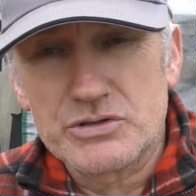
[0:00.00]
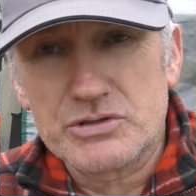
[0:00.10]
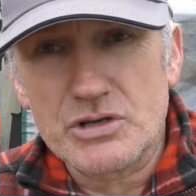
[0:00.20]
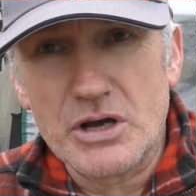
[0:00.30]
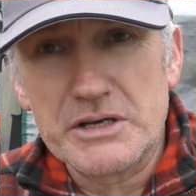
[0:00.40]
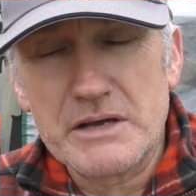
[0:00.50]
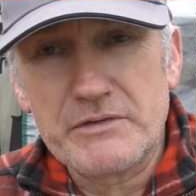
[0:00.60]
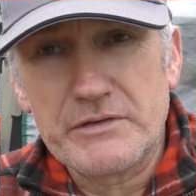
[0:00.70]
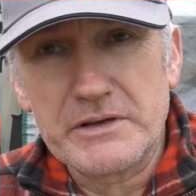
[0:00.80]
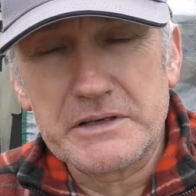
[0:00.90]
sorting
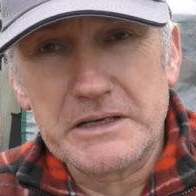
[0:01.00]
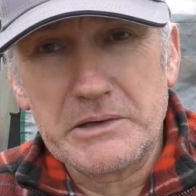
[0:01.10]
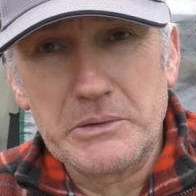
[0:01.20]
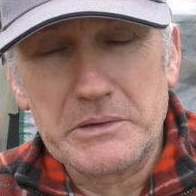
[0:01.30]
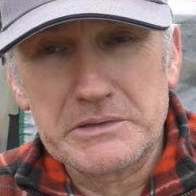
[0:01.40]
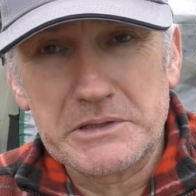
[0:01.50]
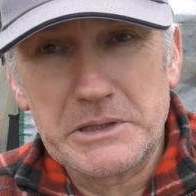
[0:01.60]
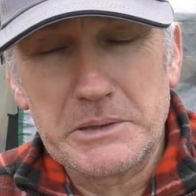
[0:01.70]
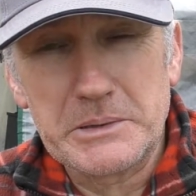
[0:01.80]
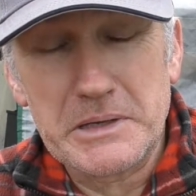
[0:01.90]
everything out.
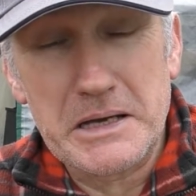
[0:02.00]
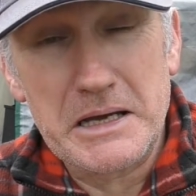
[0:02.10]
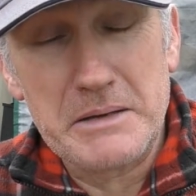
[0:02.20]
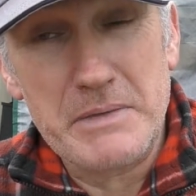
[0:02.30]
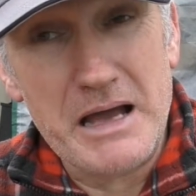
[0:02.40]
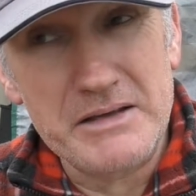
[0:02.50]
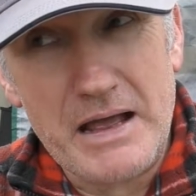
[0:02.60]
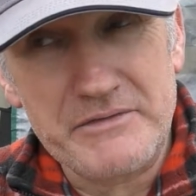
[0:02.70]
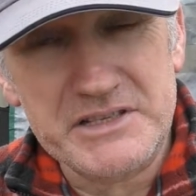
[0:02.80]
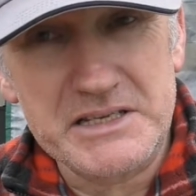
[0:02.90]
So
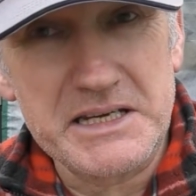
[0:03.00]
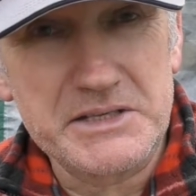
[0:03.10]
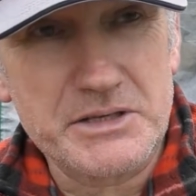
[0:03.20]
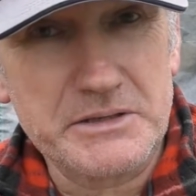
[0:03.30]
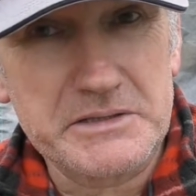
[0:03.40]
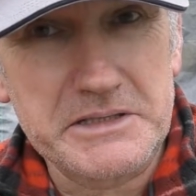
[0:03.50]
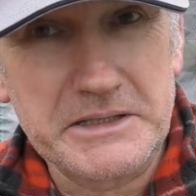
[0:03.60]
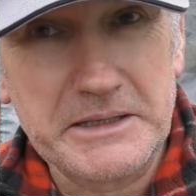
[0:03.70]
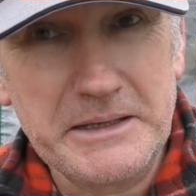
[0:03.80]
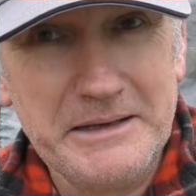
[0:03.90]
I've sneaked on
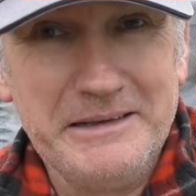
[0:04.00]
today,